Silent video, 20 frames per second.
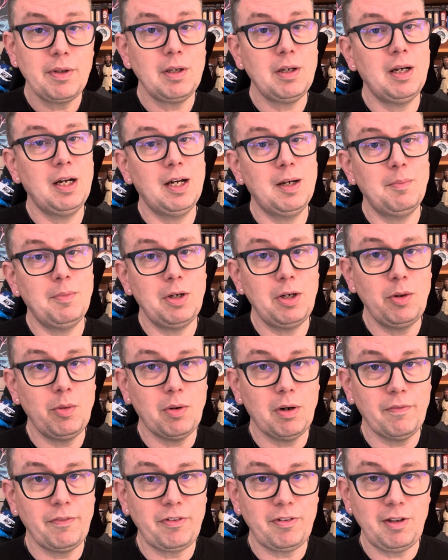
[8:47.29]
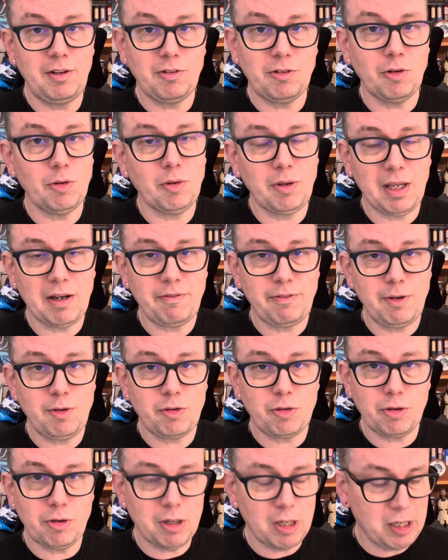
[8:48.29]
who obviously saw their
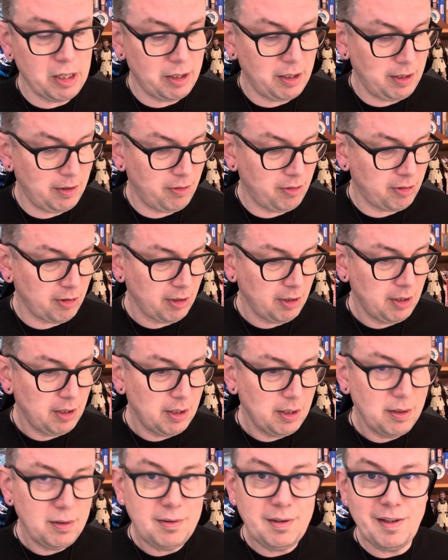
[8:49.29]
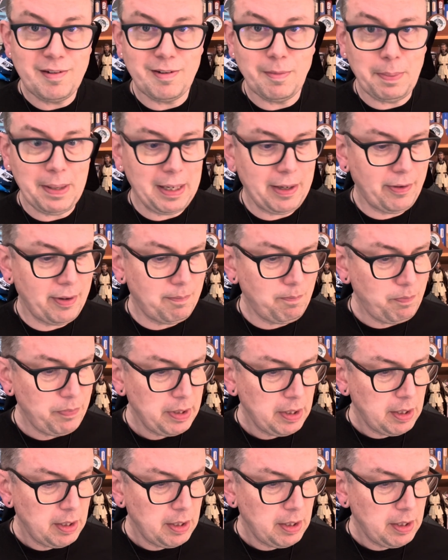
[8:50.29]
future earnings disappearing.